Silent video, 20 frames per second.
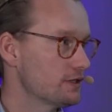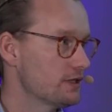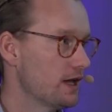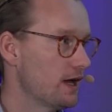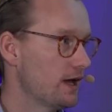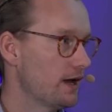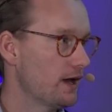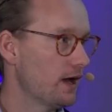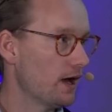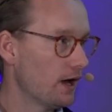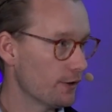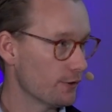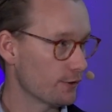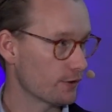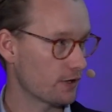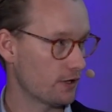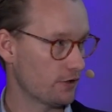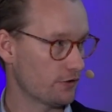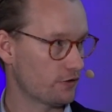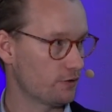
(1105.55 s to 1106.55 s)
that other
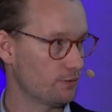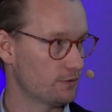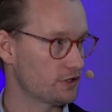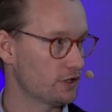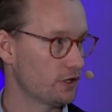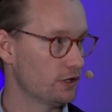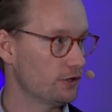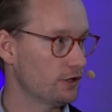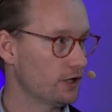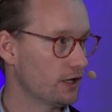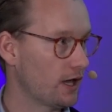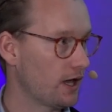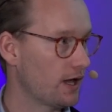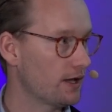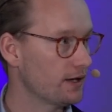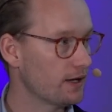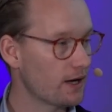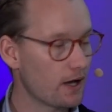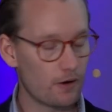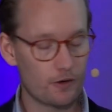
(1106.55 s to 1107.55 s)
customers are looking
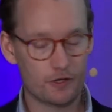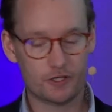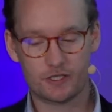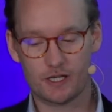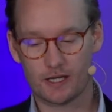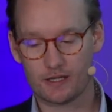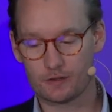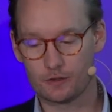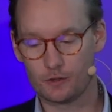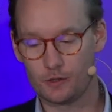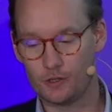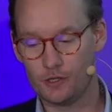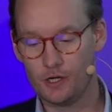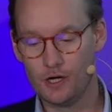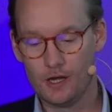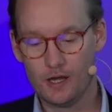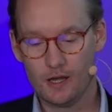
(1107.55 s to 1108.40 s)
at. In our sector,